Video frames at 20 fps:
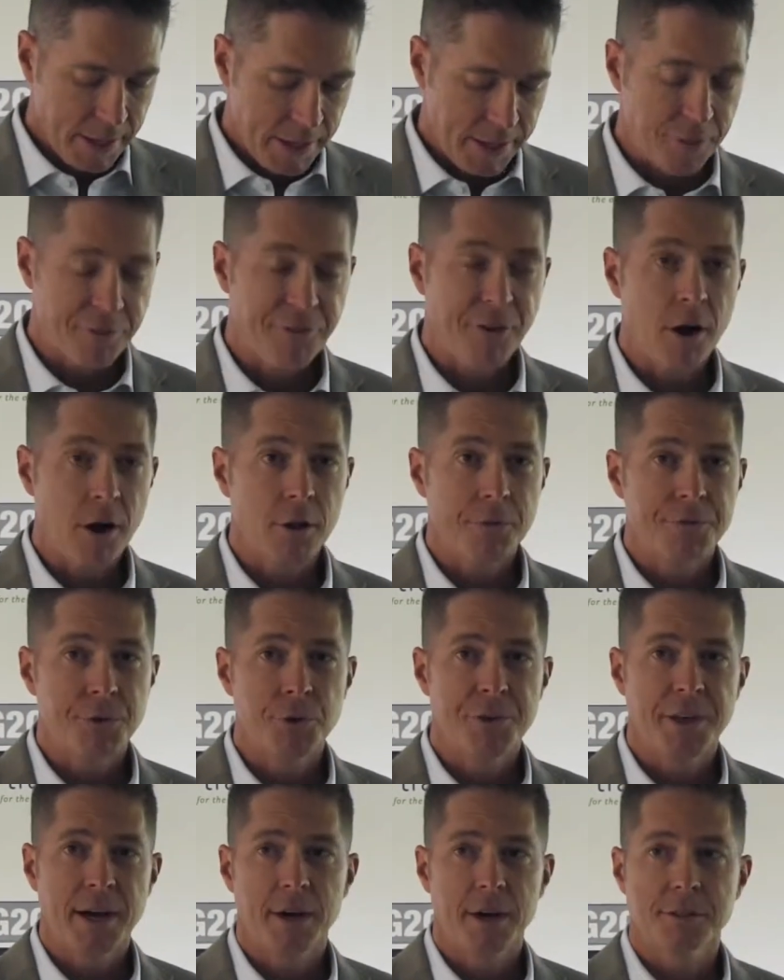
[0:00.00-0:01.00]
In the fall
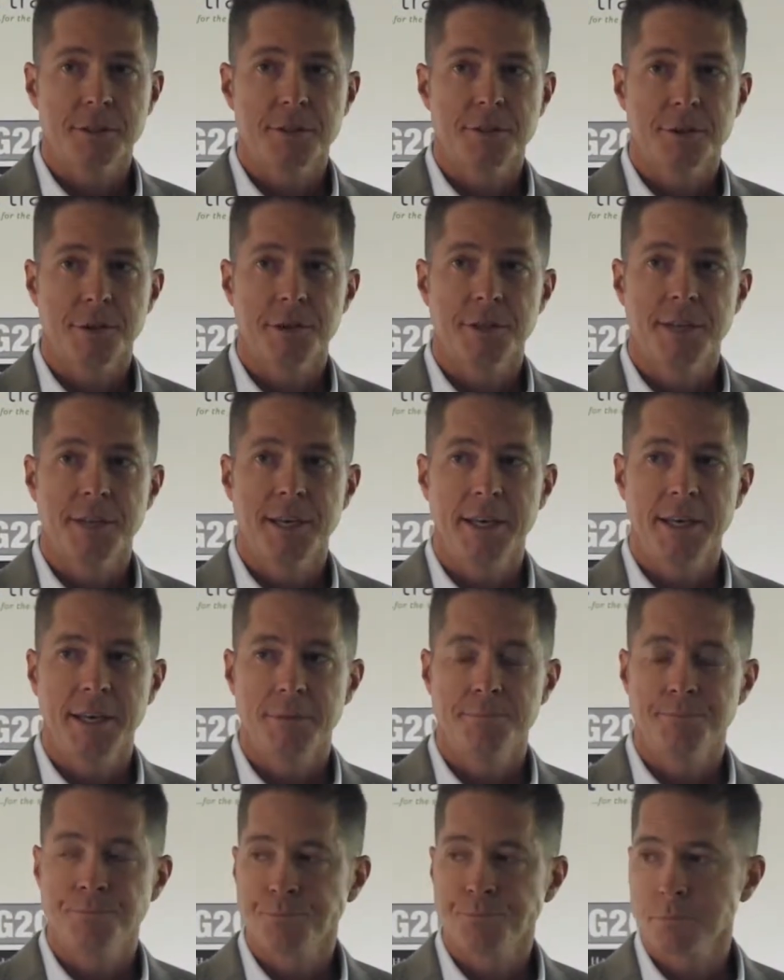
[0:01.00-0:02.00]
of
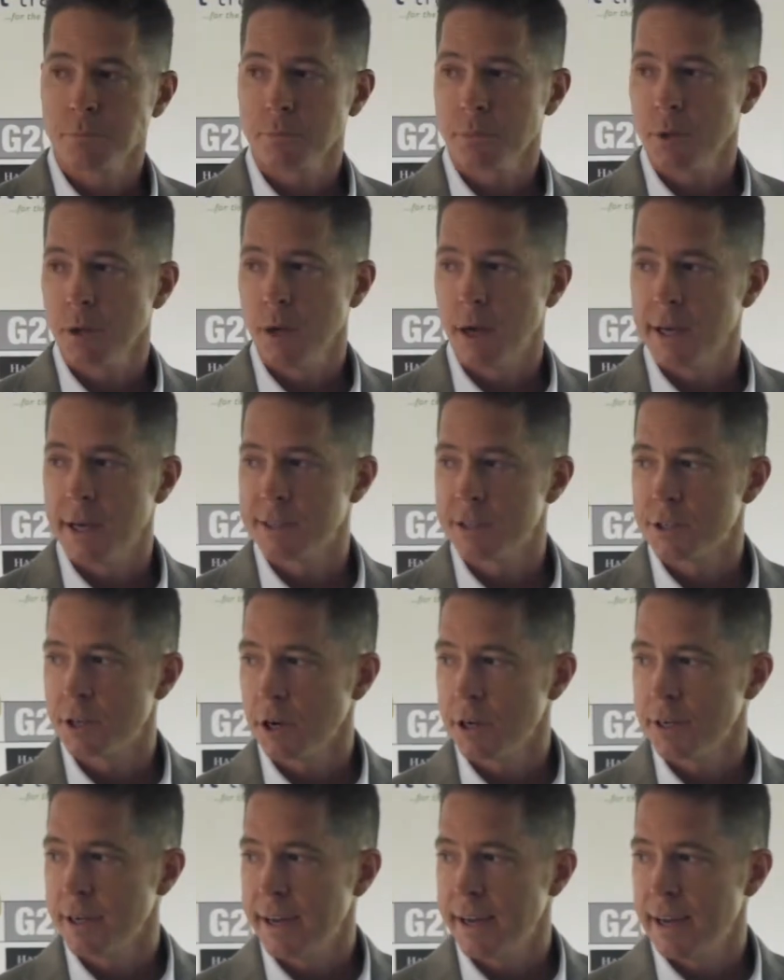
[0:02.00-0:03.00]
2013, I
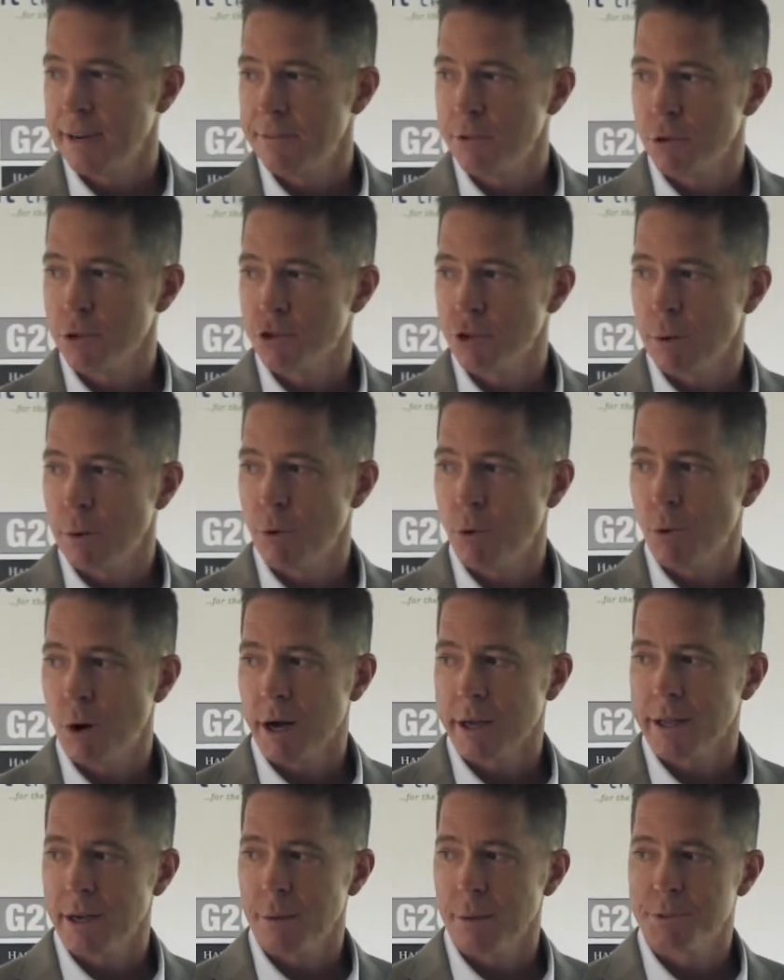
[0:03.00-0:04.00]
started to have a little trouble
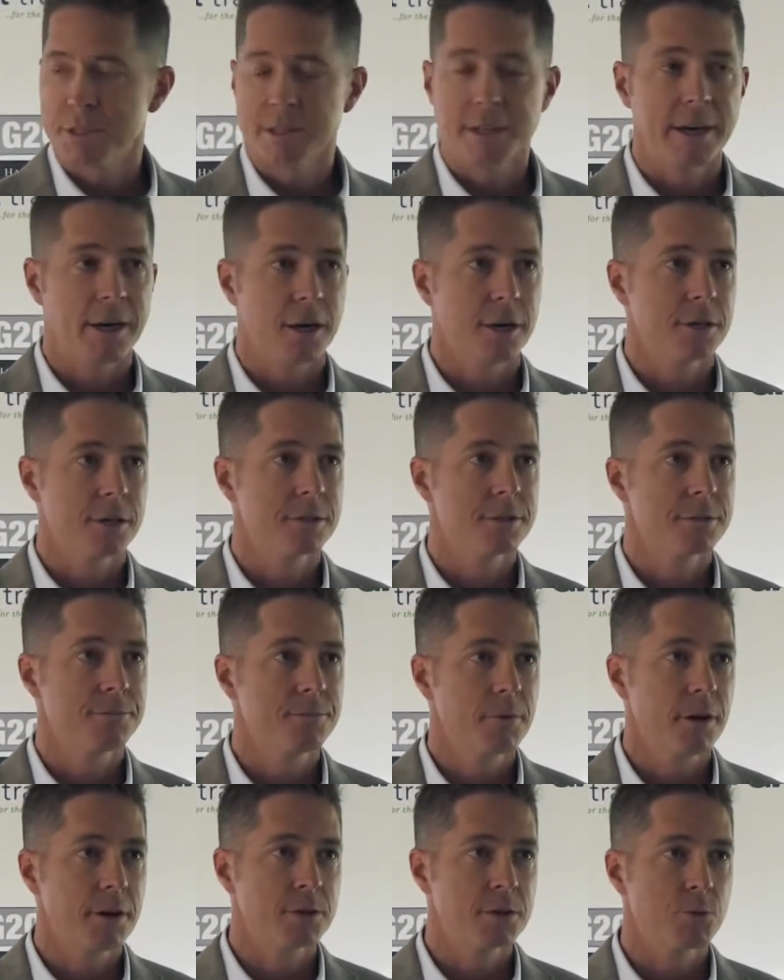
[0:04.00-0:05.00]
walking upstairs.
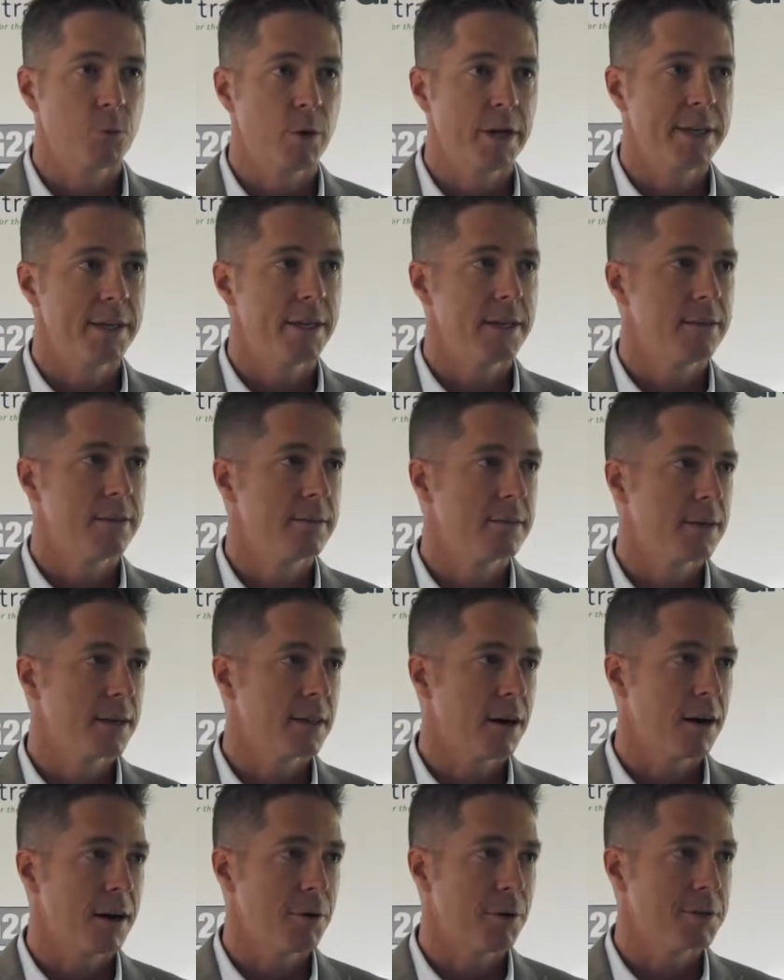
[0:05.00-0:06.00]
I was winded,
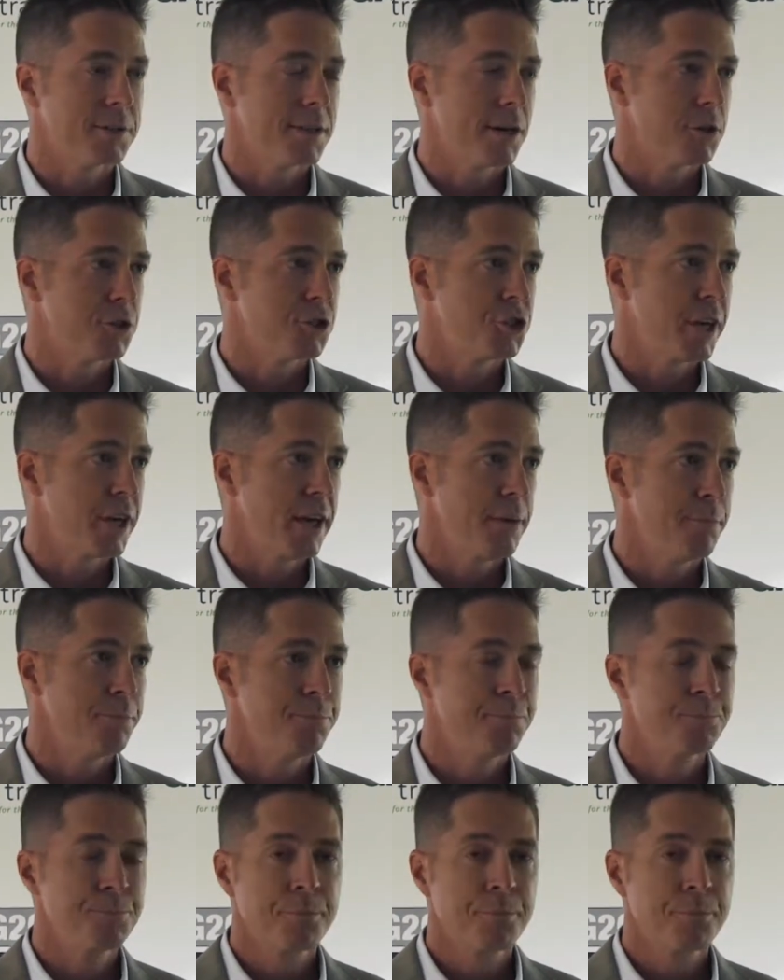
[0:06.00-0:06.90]
I thought I was out of shape.